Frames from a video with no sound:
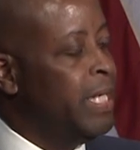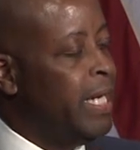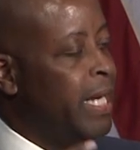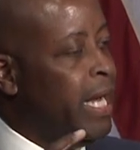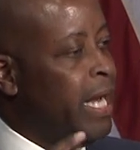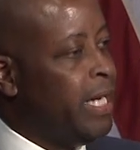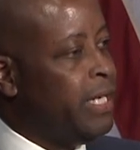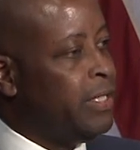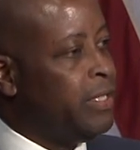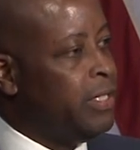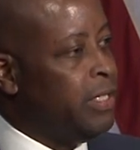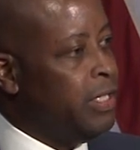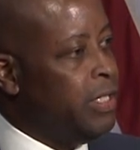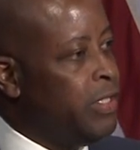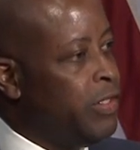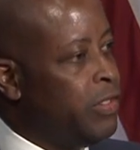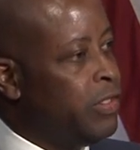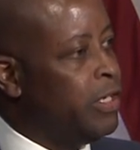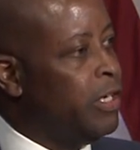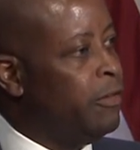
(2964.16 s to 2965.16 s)

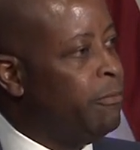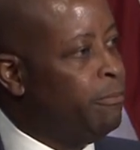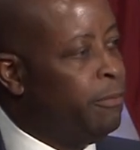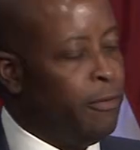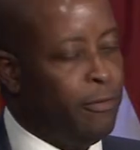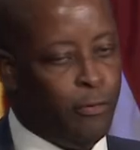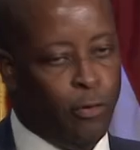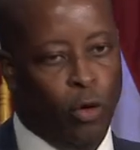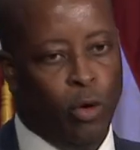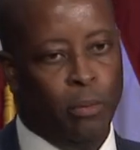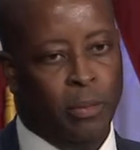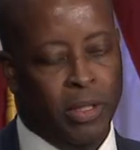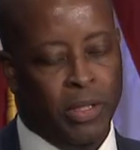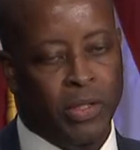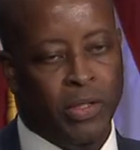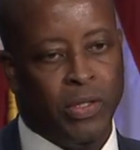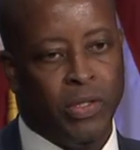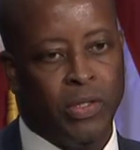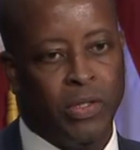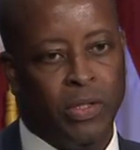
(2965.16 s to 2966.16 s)
Excellence of
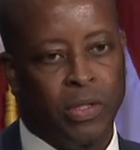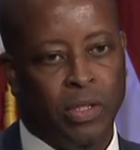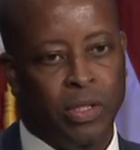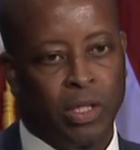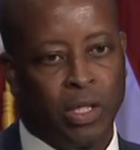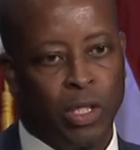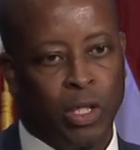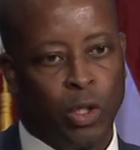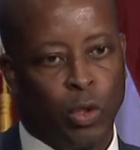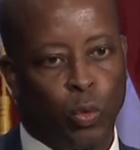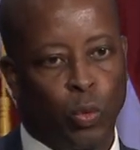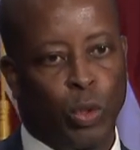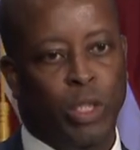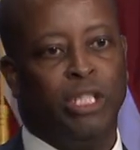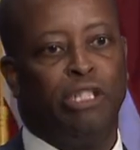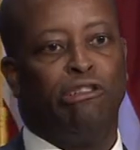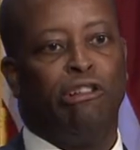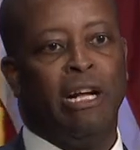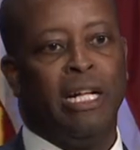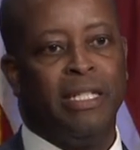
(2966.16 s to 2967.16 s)
performance will
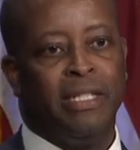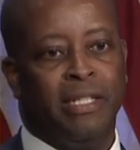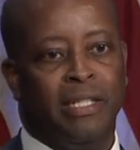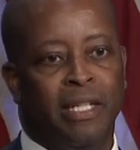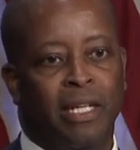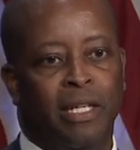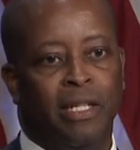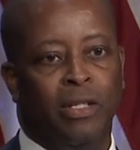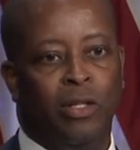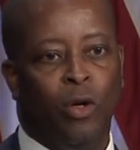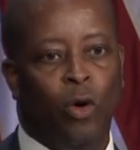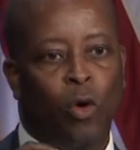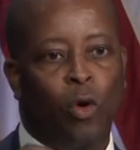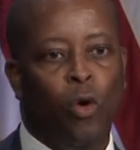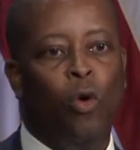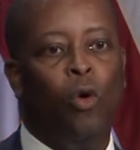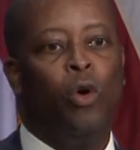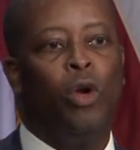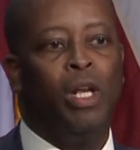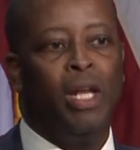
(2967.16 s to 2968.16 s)
transcend
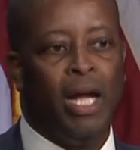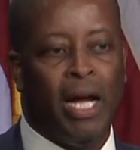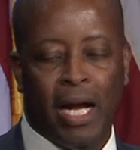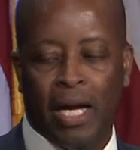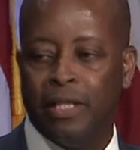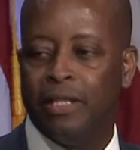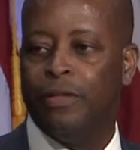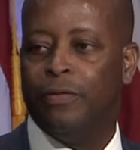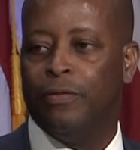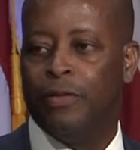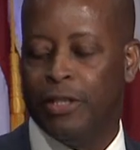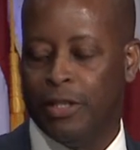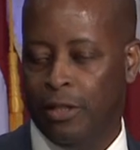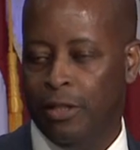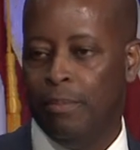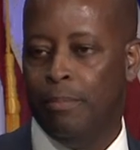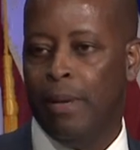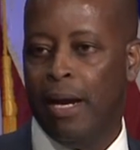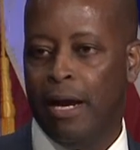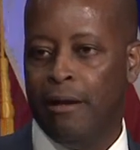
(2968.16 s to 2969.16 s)
all artificial
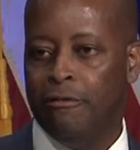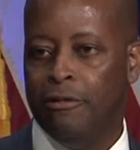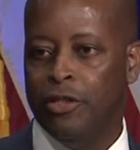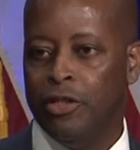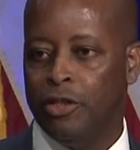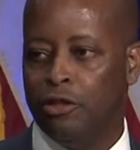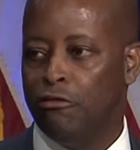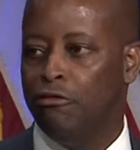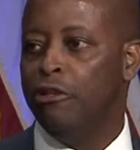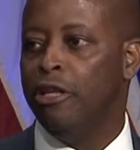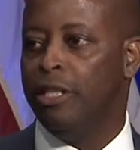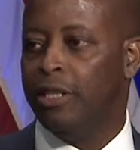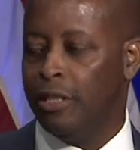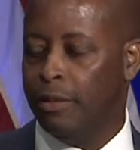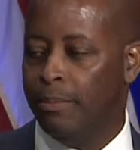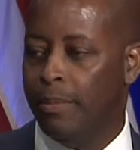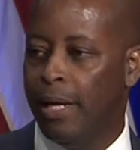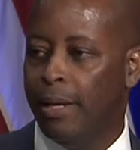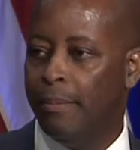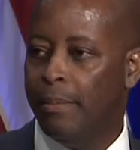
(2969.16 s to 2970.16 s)
barriers created
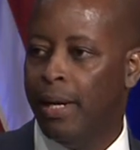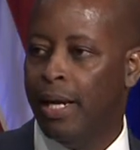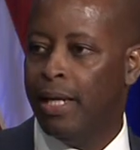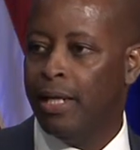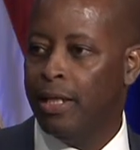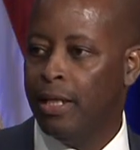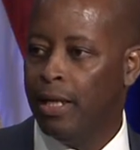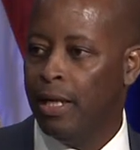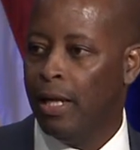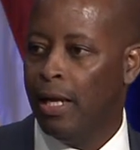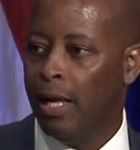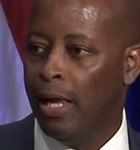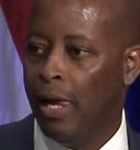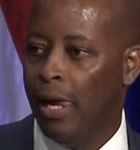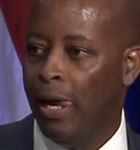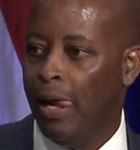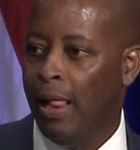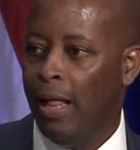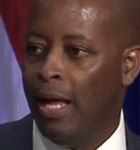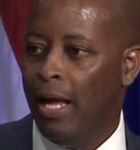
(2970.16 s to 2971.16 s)
by man.
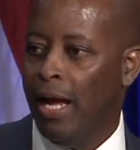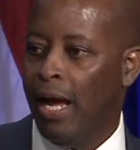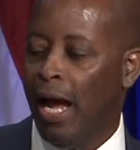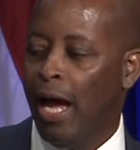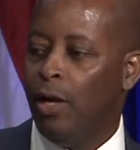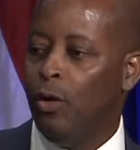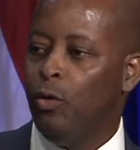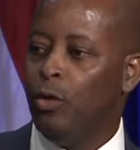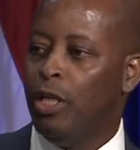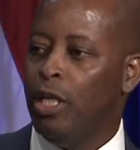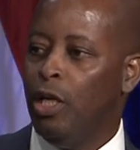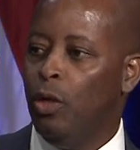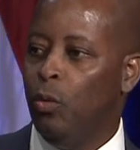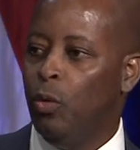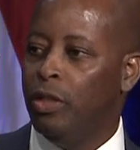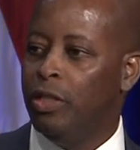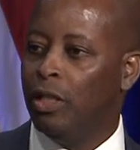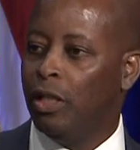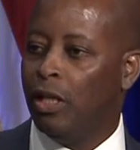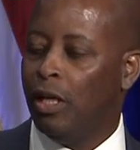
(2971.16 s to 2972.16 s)
I don't care
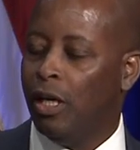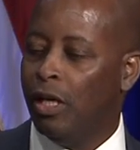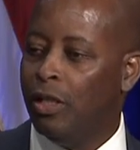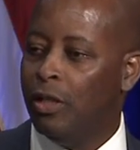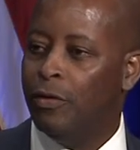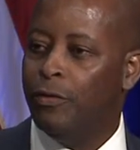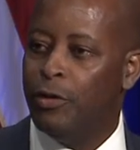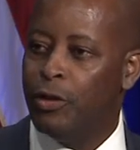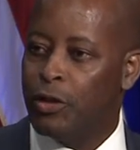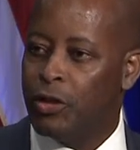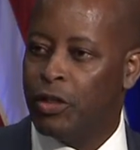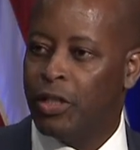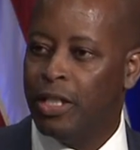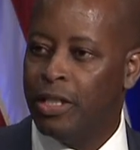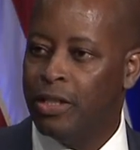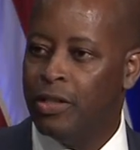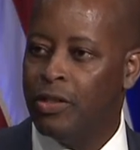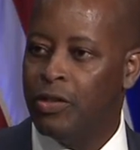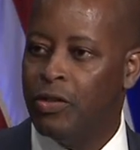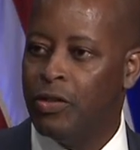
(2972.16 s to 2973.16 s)
what the color of your skin
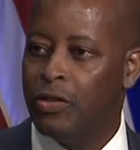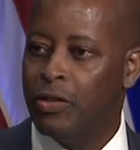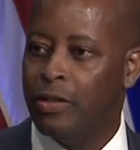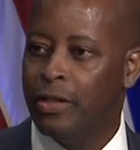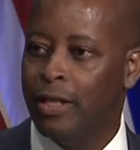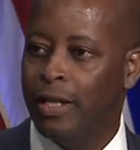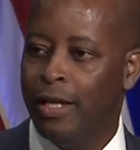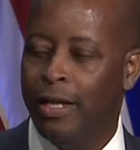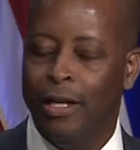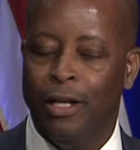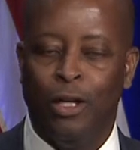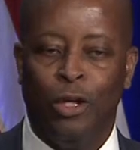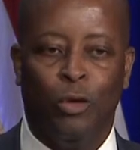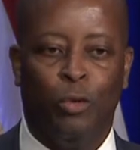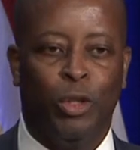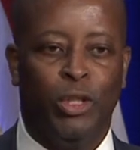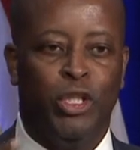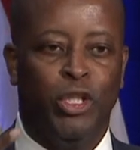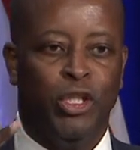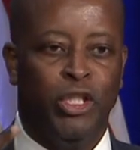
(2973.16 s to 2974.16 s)
is,
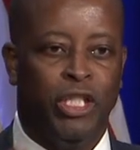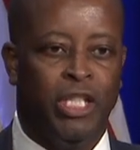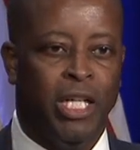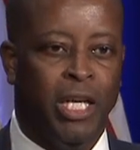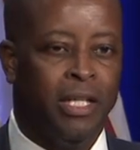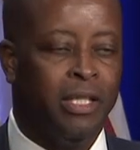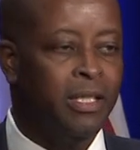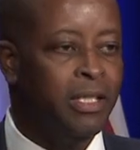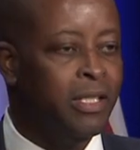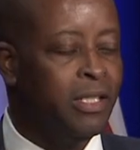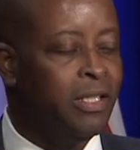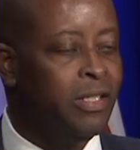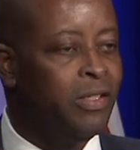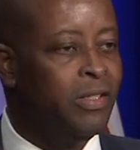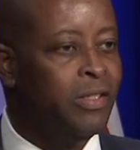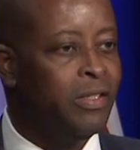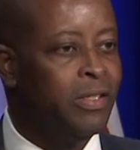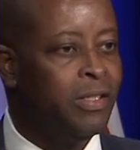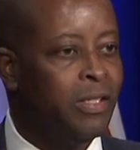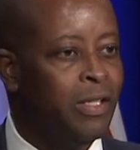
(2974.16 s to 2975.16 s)
what your gender
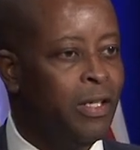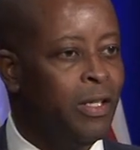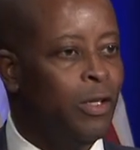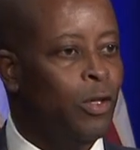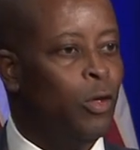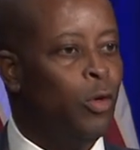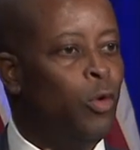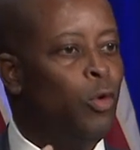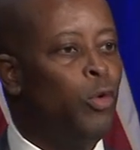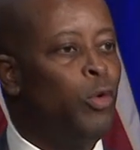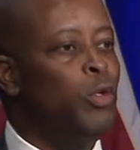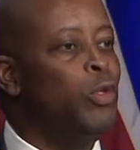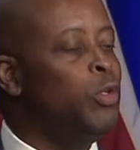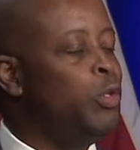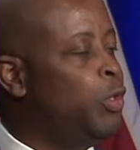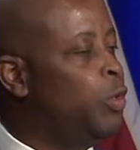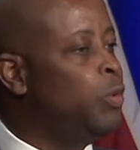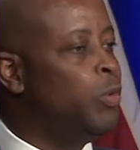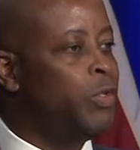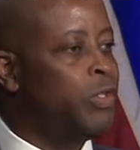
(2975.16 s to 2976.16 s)
is, who you
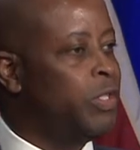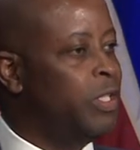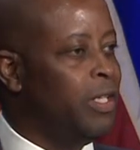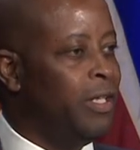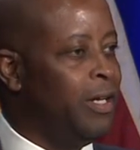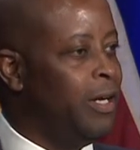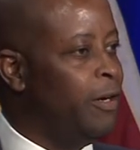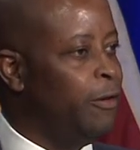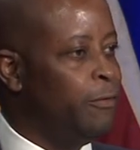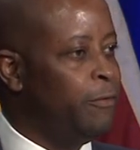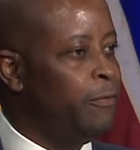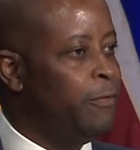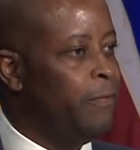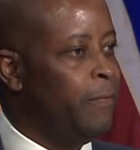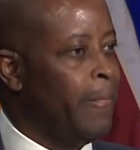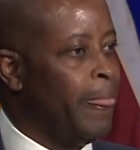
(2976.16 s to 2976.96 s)
choose to love.